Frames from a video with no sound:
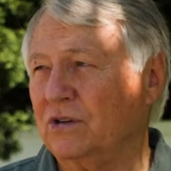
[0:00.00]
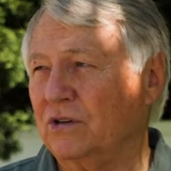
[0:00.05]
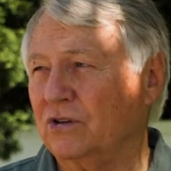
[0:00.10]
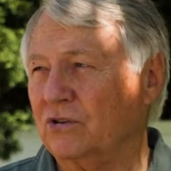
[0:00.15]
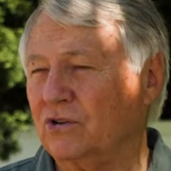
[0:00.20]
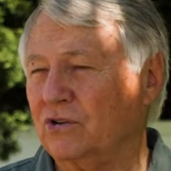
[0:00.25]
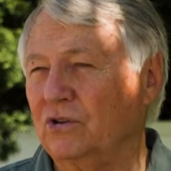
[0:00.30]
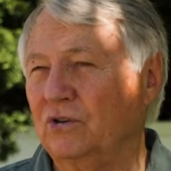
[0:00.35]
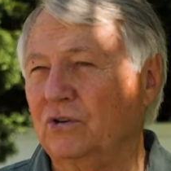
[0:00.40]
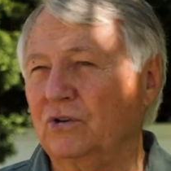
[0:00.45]

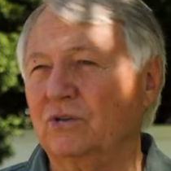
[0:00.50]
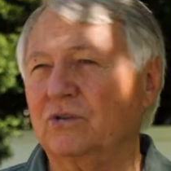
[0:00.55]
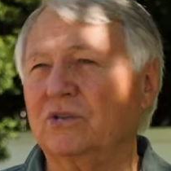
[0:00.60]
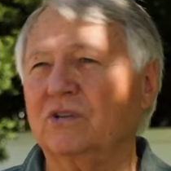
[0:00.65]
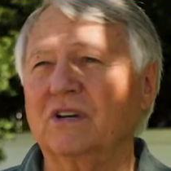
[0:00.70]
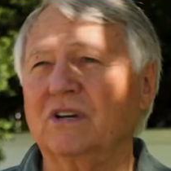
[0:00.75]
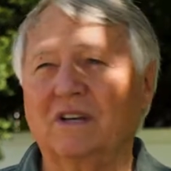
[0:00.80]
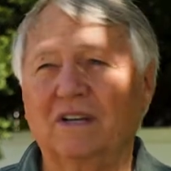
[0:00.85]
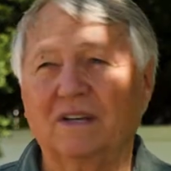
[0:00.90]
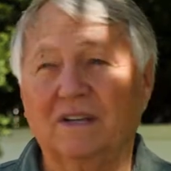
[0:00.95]
issues,
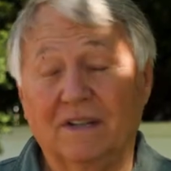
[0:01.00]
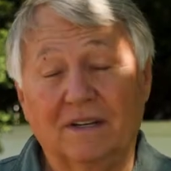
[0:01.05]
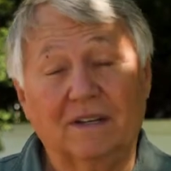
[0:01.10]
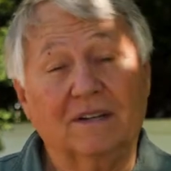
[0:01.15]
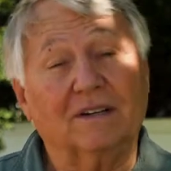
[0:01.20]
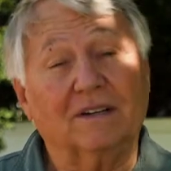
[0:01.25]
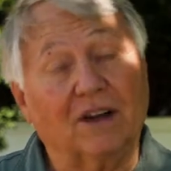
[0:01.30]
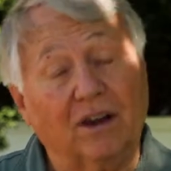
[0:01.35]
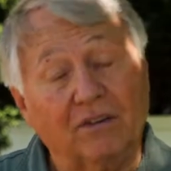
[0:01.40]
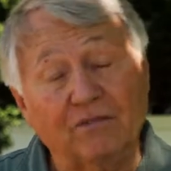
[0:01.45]

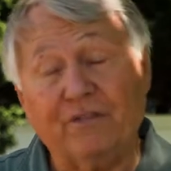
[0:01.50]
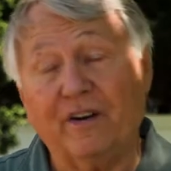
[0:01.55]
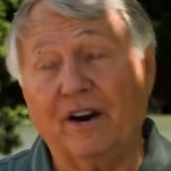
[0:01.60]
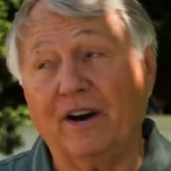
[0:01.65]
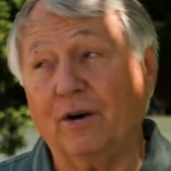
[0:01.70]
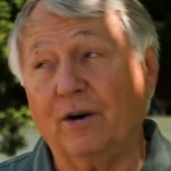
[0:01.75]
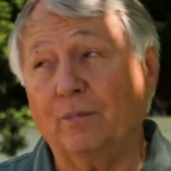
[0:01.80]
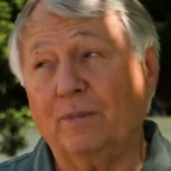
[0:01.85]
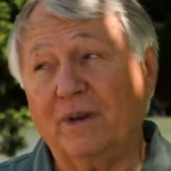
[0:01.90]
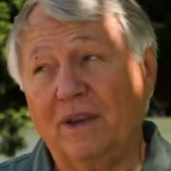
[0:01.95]

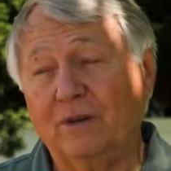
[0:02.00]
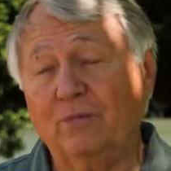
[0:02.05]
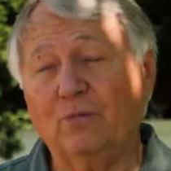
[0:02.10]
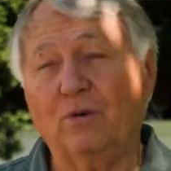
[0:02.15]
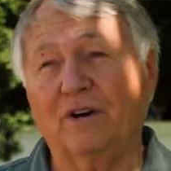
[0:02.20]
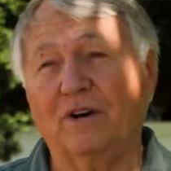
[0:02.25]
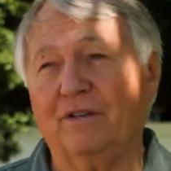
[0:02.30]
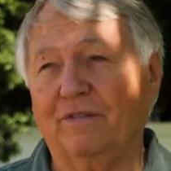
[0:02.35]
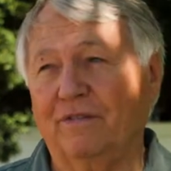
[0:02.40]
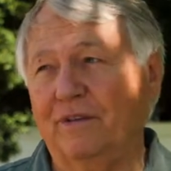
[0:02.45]
gunfire being
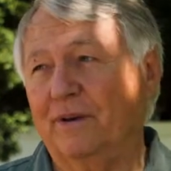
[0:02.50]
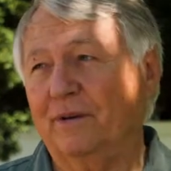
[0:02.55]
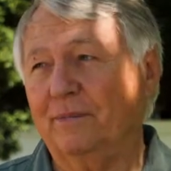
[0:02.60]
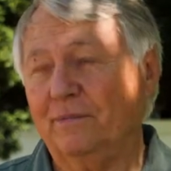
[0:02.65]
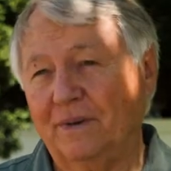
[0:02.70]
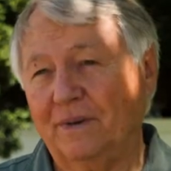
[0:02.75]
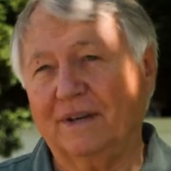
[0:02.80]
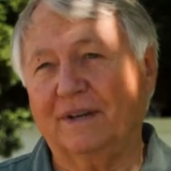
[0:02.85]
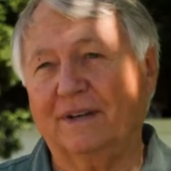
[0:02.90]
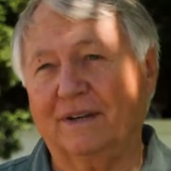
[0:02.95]
one of
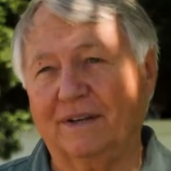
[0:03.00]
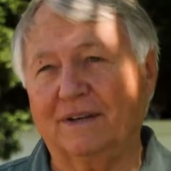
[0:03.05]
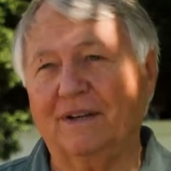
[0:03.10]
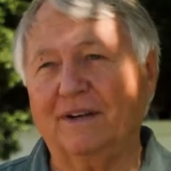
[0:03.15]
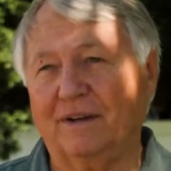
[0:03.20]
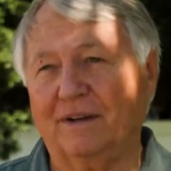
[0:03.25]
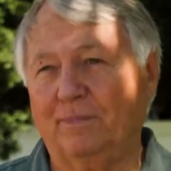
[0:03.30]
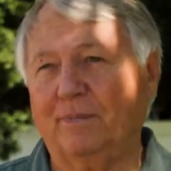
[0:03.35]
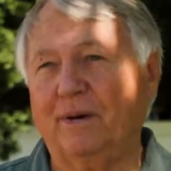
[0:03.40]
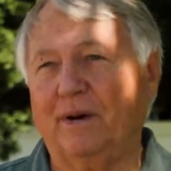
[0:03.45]
them,
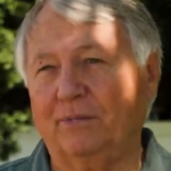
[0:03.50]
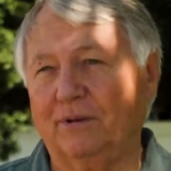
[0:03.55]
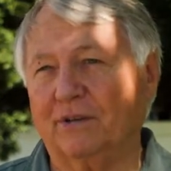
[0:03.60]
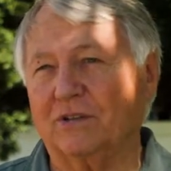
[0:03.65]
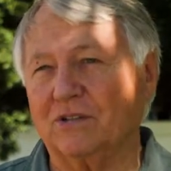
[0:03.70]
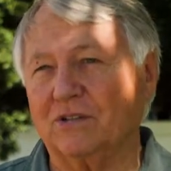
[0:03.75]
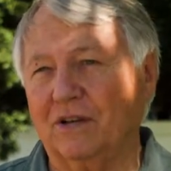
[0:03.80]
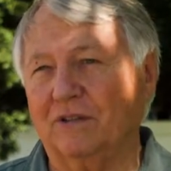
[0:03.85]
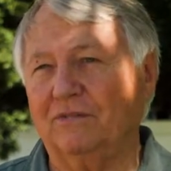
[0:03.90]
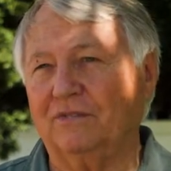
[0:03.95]
and public
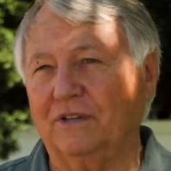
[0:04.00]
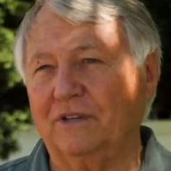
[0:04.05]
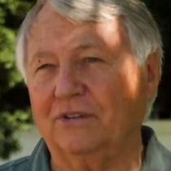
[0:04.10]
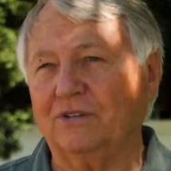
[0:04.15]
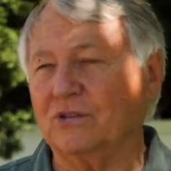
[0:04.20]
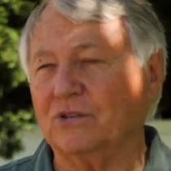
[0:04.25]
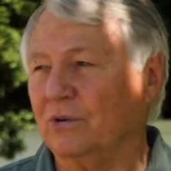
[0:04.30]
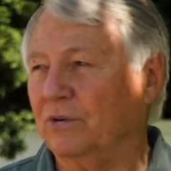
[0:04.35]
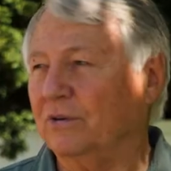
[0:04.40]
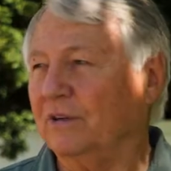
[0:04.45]
safety is
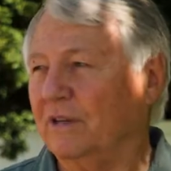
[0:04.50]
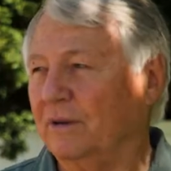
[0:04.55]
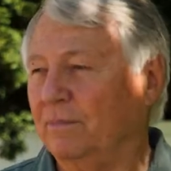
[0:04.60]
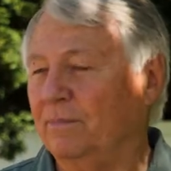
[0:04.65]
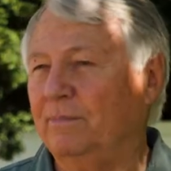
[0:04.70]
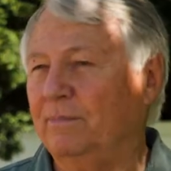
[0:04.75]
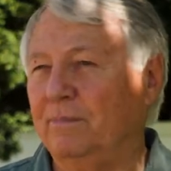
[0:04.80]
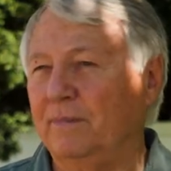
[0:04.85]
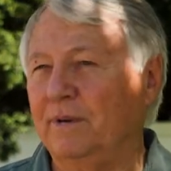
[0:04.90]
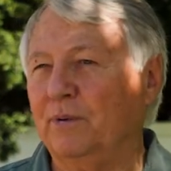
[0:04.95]
certainly an
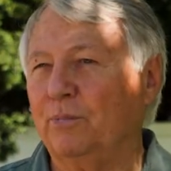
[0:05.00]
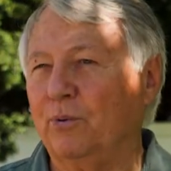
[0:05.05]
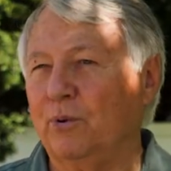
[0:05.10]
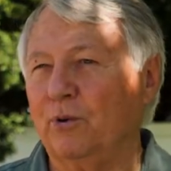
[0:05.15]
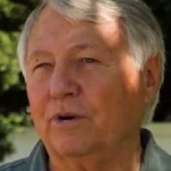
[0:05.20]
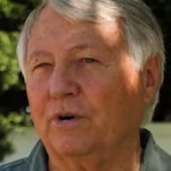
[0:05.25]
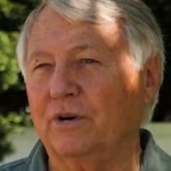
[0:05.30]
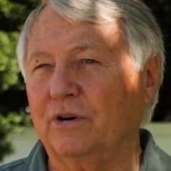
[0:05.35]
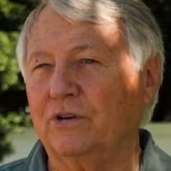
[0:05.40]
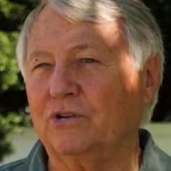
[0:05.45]

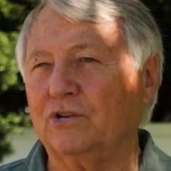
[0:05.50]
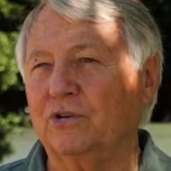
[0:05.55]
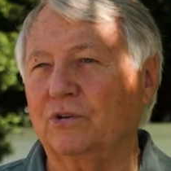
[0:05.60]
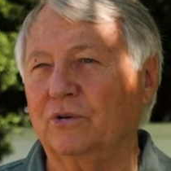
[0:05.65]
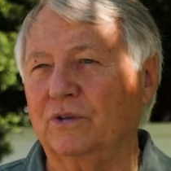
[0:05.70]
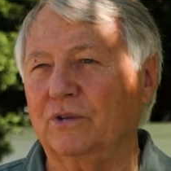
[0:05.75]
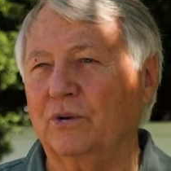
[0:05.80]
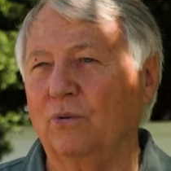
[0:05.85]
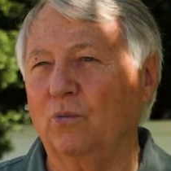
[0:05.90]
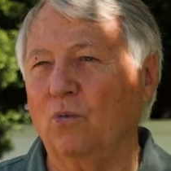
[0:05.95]
important issue
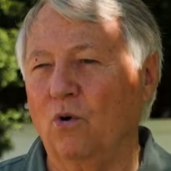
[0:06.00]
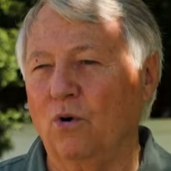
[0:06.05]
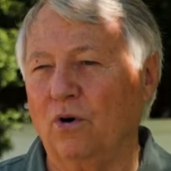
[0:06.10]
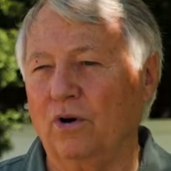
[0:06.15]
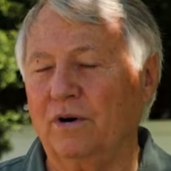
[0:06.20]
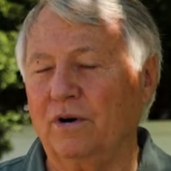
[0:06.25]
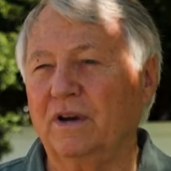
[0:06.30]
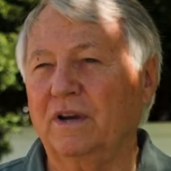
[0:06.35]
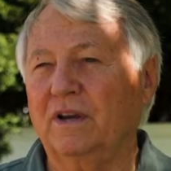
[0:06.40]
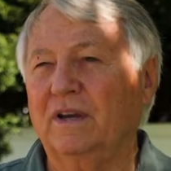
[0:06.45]
in the
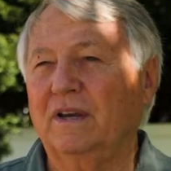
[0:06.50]
ward.